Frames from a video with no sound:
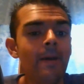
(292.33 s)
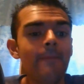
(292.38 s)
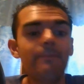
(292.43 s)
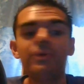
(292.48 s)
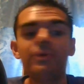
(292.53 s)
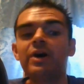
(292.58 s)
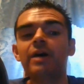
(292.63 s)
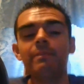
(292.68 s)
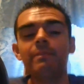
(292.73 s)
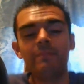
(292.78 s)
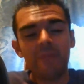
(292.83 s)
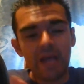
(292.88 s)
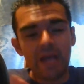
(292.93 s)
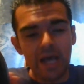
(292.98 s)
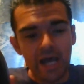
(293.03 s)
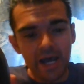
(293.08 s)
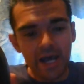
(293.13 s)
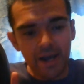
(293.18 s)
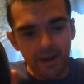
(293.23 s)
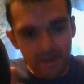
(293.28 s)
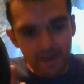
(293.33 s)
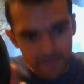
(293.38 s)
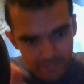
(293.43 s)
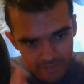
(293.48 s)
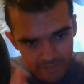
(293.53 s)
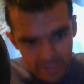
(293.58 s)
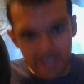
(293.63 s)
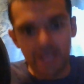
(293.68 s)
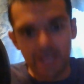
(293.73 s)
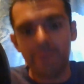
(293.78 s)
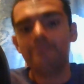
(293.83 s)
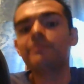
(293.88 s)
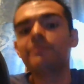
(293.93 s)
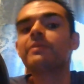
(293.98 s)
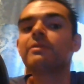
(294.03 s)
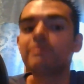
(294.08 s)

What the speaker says: but hey,